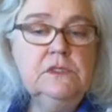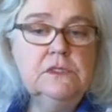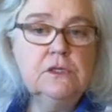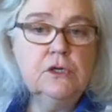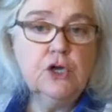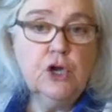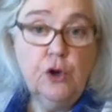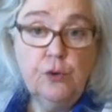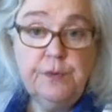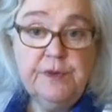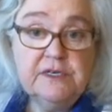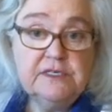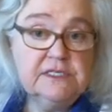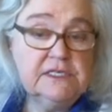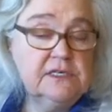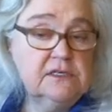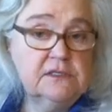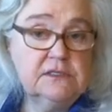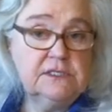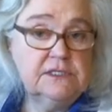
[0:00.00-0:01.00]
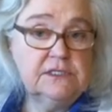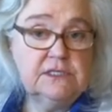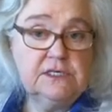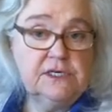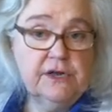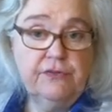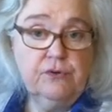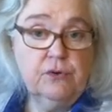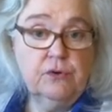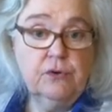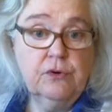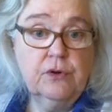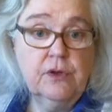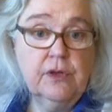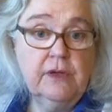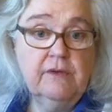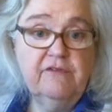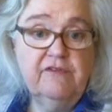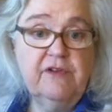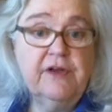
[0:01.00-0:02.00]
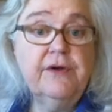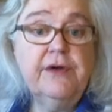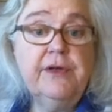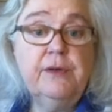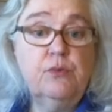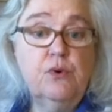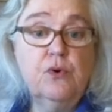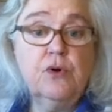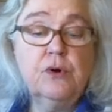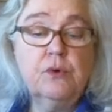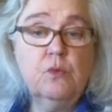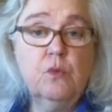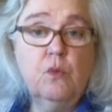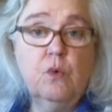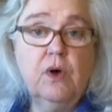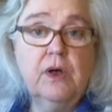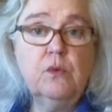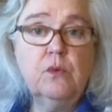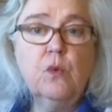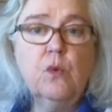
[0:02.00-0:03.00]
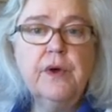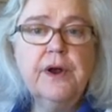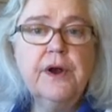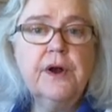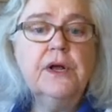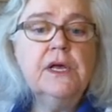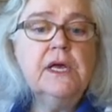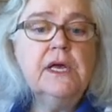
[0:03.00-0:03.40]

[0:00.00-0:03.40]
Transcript: Coping skills is another very important one, where